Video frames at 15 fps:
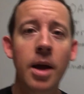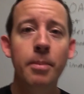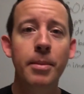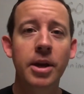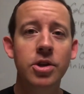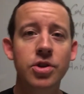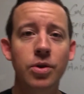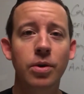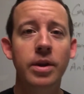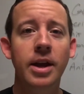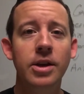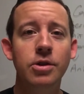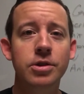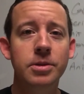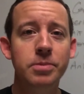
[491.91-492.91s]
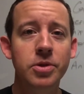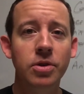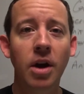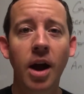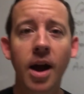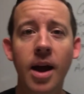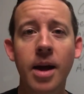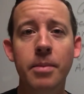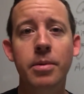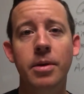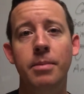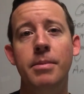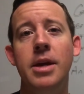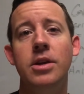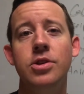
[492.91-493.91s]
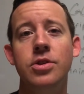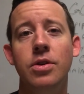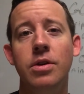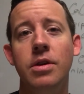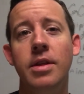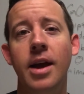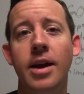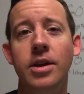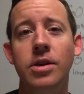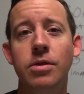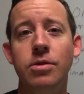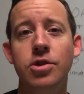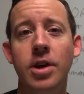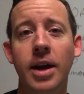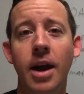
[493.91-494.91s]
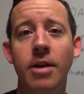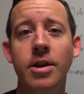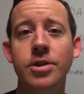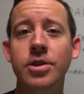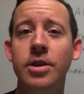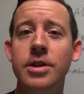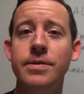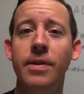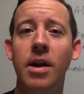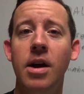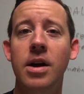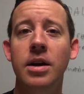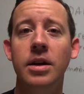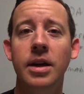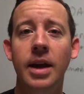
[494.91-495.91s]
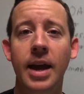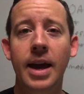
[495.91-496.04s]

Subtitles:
Make sure that you subscribe, make sure that you check out yesterday's vlog,